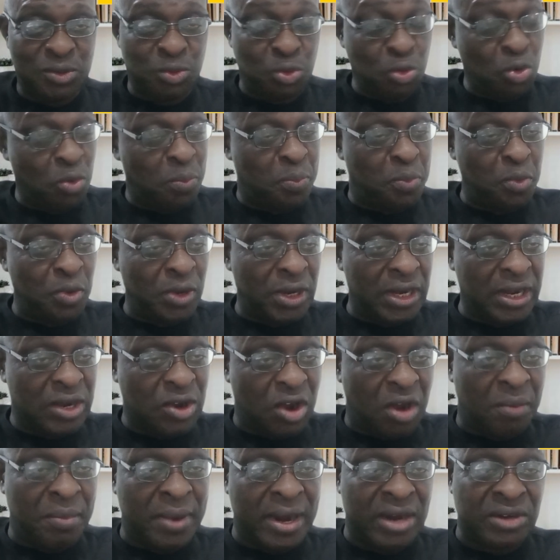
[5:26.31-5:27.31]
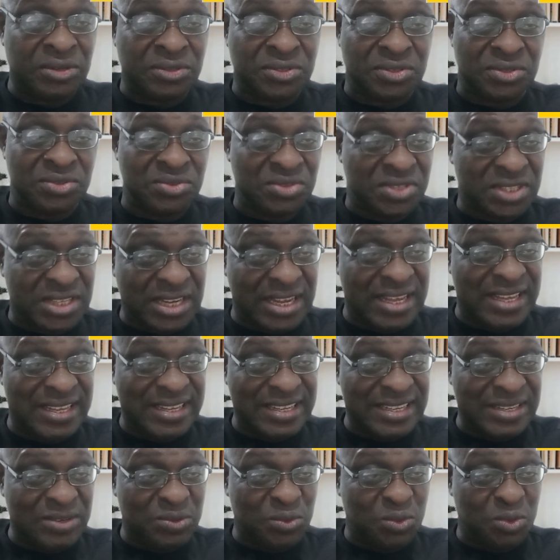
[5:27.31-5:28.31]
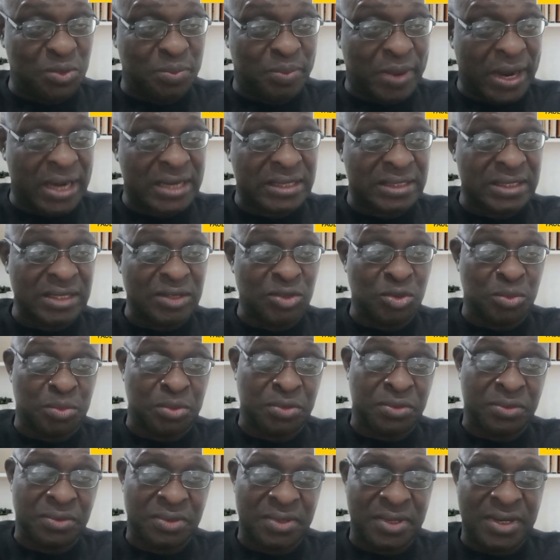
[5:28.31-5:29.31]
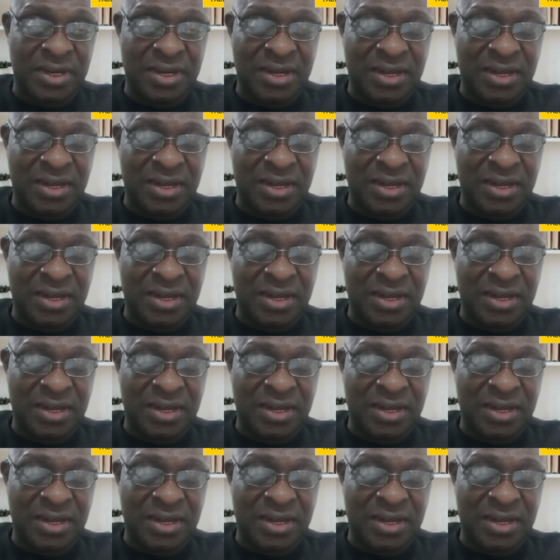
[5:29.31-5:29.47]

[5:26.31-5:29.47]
to openly come out to say he will back Tinubu.